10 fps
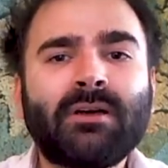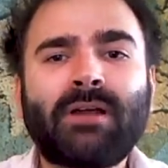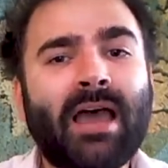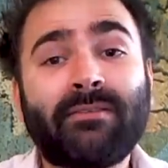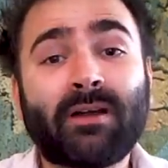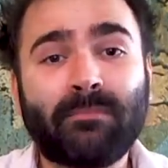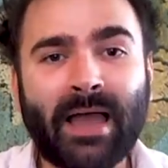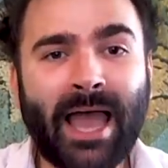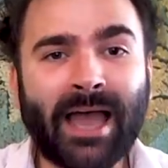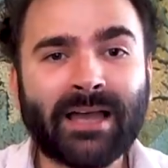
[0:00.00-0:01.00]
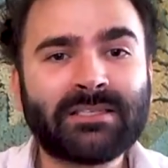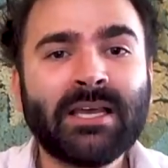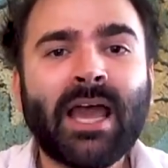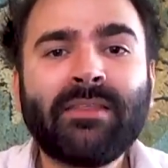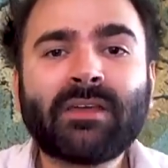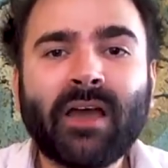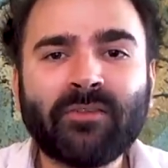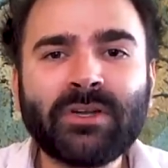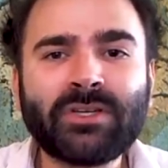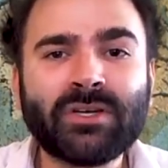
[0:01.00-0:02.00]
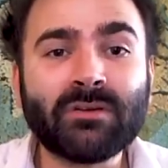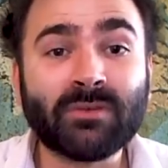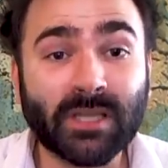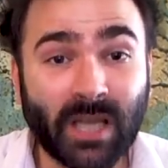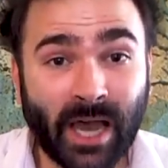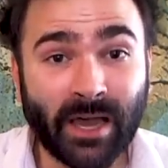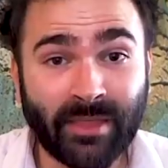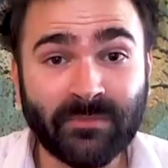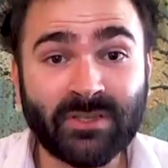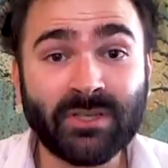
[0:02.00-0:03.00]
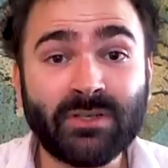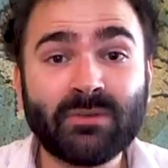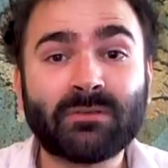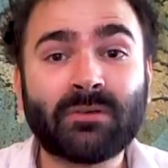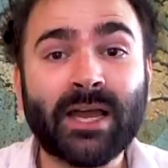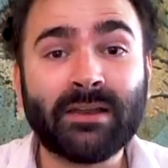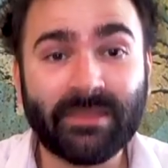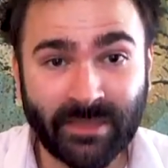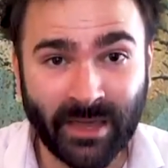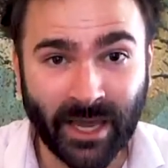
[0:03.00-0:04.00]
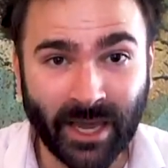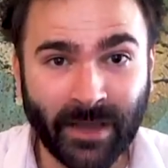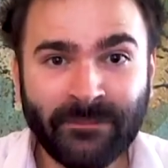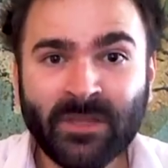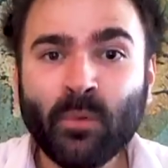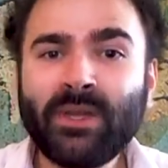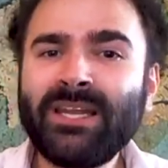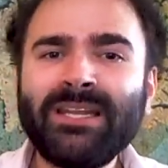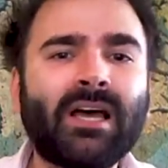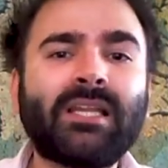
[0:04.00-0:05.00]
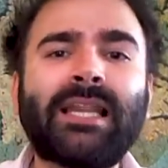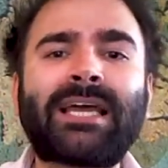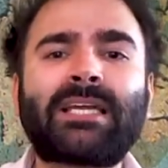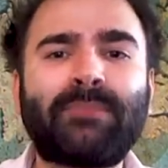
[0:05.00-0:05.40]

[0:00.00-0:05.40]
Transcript: don't have our backs, and the government shouldn't rely on them to do the right thing. We didn't elect